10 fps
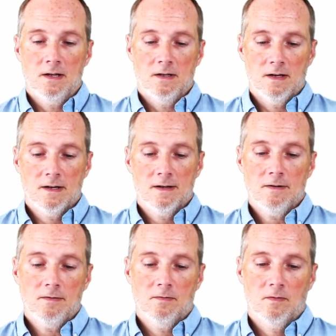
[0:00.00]
Uh,
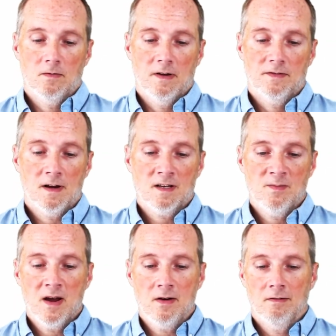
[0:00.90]
I've talked
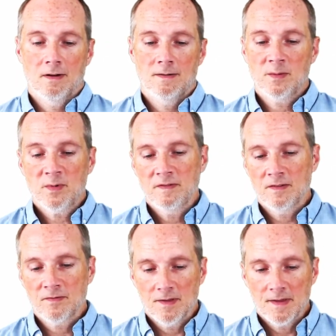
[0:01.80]
about a number of
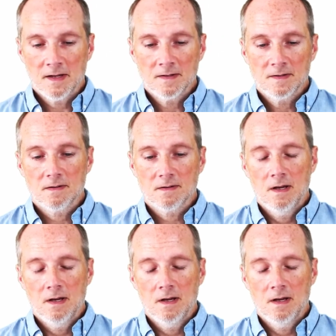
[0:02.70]
different things.